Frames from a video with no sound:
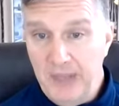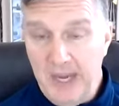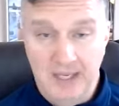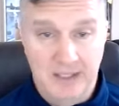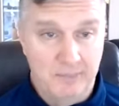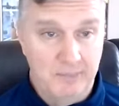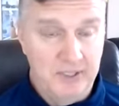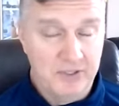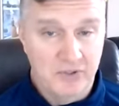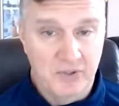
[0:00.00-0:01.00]
and the
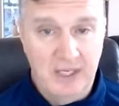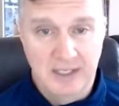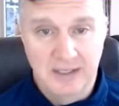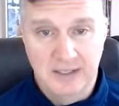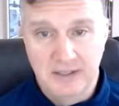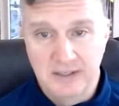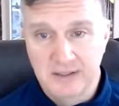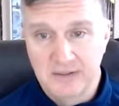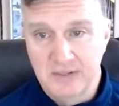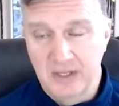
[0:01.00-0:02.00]
police training
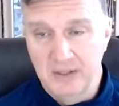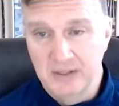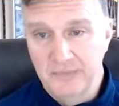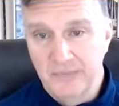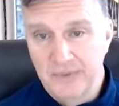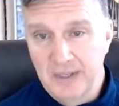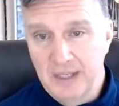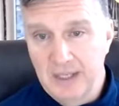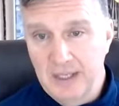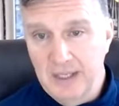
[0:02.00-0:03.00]
center.
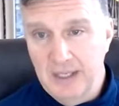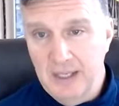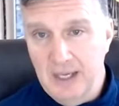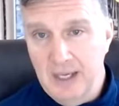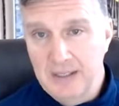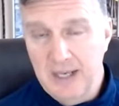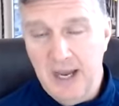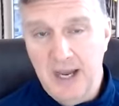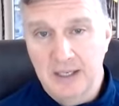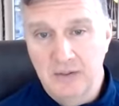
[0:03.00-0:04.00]

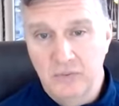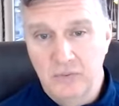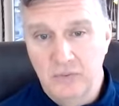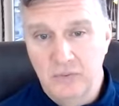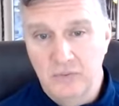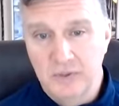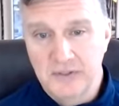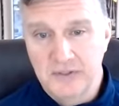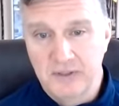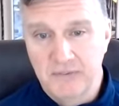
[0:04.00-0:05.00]
Doc
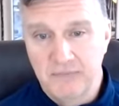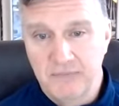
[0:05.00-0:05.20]
was a